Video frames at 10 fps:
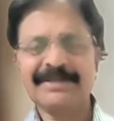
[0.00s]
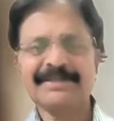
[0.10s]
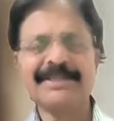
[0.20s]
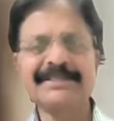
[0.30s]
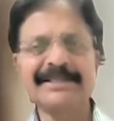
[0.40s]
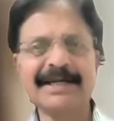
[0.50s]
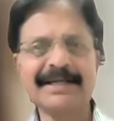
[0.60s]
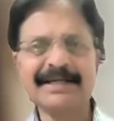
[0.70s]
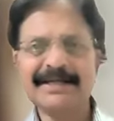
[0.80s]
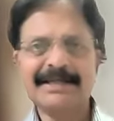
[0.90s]
So these
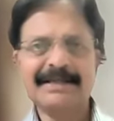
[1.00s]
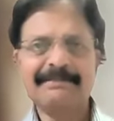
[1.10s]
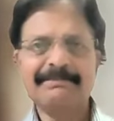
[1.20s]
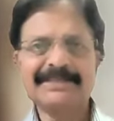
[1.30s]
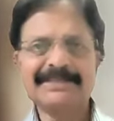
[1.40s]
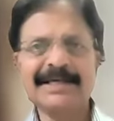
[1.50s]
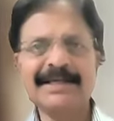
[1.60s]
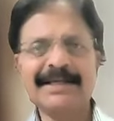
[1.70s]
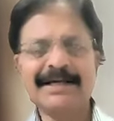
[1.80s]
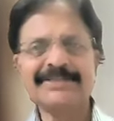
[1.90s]
are
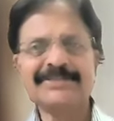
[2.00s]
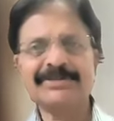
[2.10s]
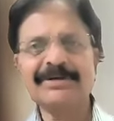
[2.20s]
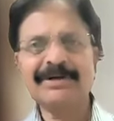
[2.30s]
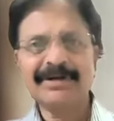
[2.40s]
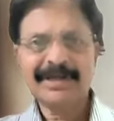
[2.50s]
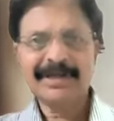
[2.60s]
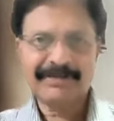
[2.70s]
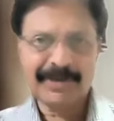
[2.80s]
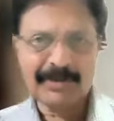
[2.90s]
benzyl
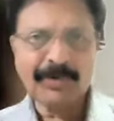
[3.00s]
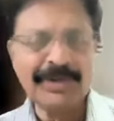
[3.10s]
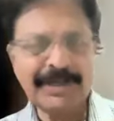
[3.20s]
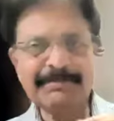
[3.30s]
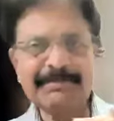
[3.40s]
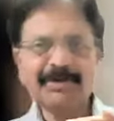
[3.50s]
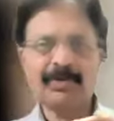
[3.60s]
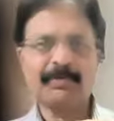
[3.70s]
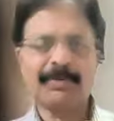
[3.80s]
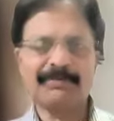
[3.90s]
isoquinoline
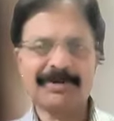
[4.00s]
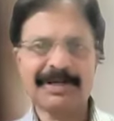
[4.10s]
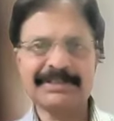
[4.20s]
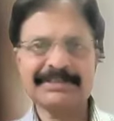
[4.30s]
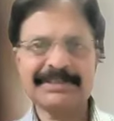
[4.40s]
group of.